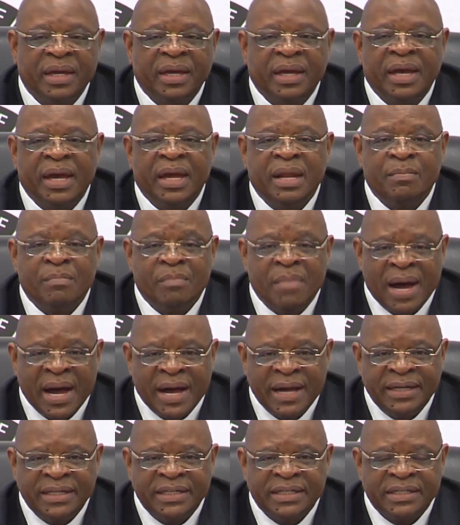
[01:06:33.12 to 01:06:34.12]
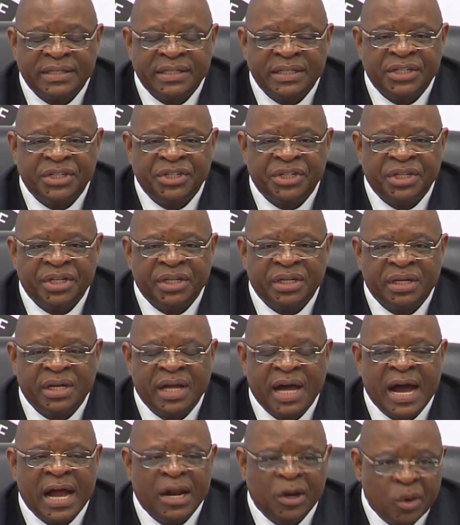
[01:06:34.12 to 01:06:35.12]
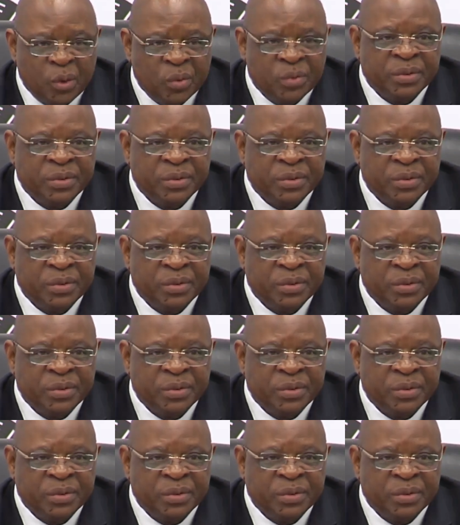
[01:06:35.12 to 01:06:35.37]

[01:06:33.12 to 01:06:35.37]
and my decision alone.